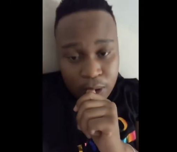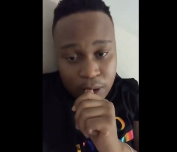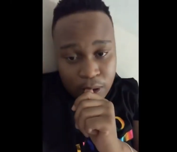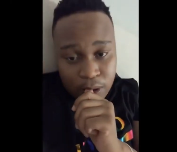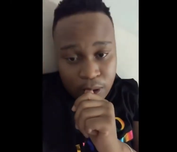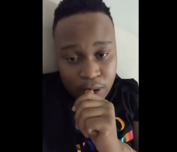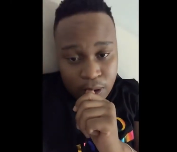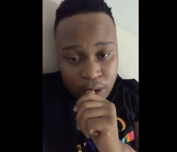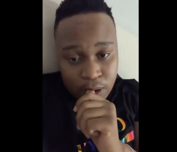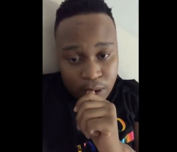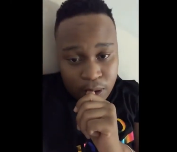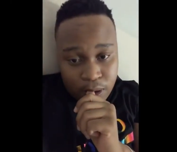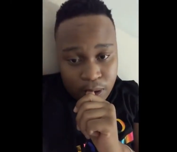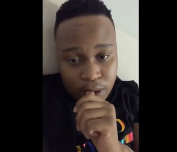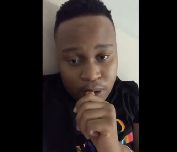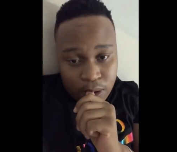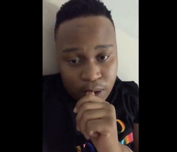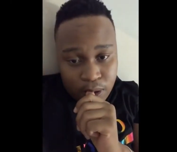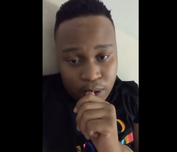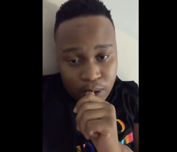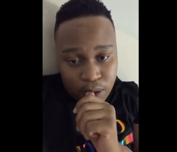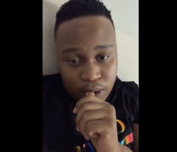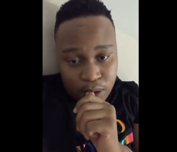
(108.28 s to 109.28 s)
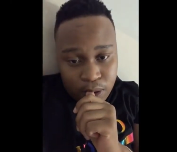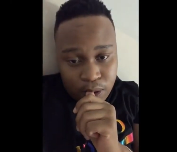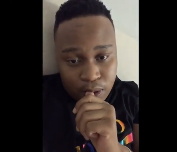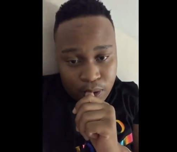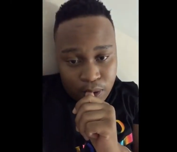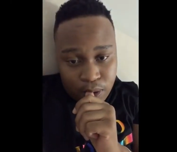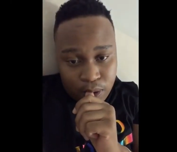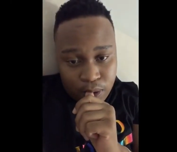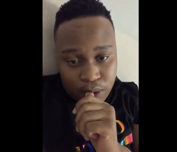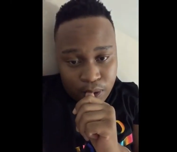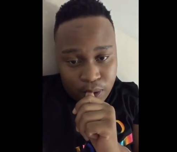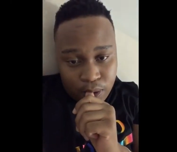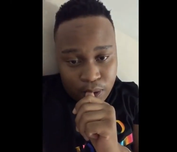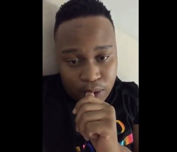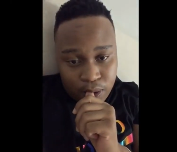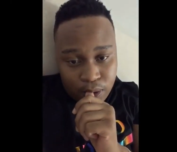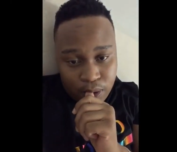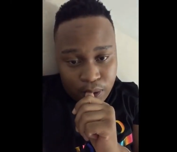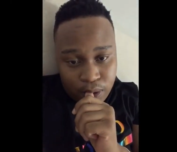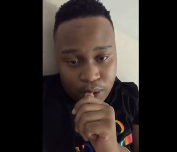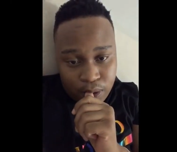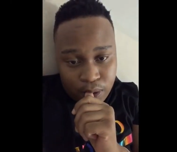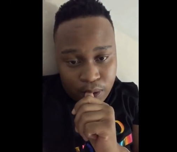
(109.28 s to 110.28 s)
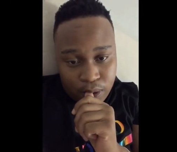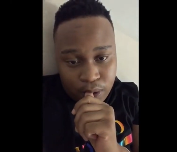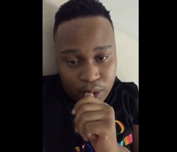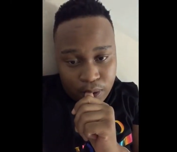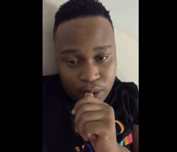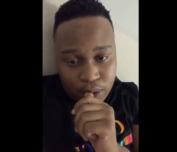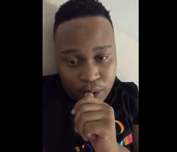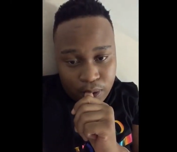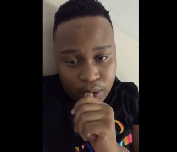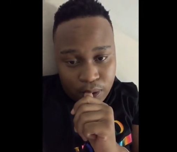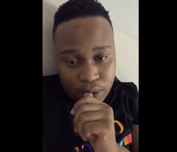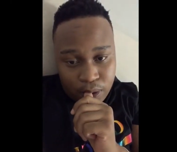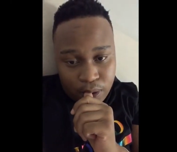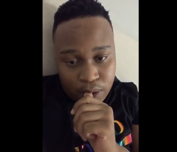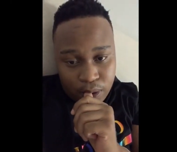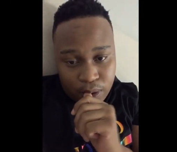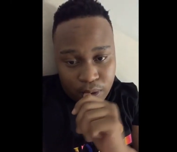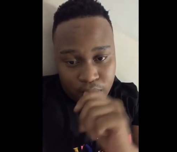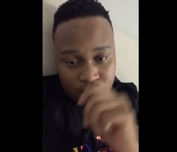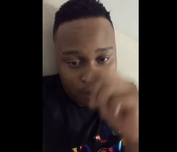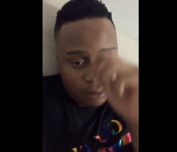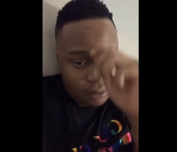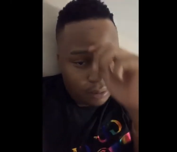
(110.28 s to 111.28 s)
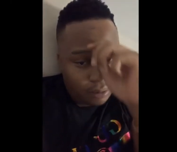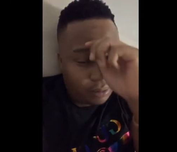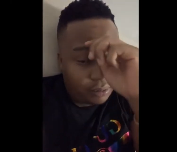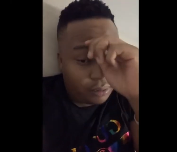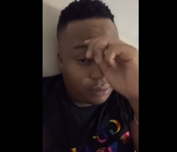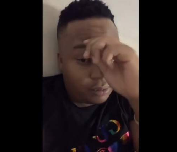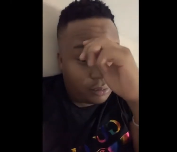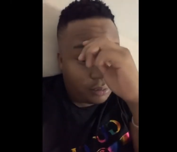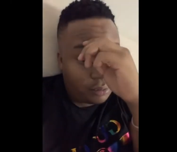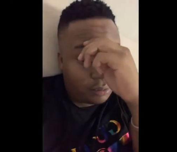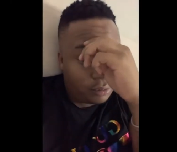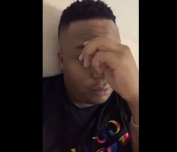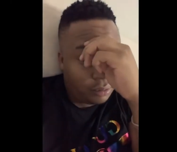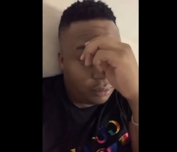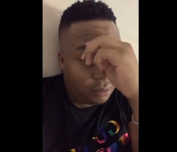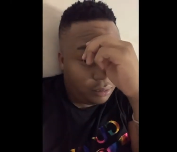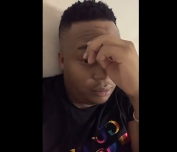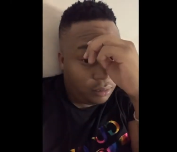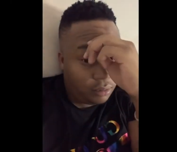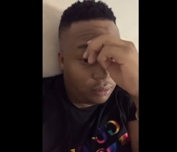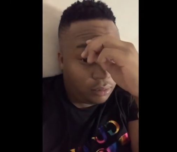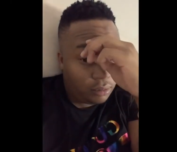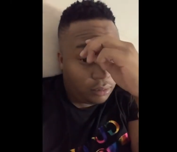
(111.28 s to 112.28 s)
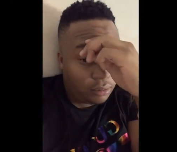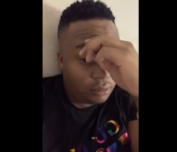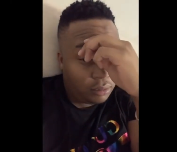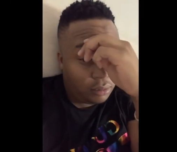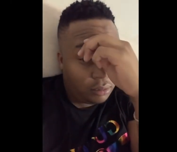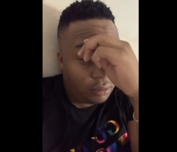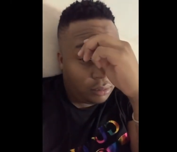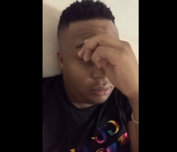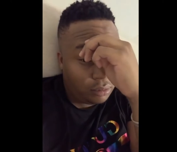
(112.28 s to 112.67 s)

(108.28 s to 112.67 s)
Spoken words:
No one is speaking in this clip.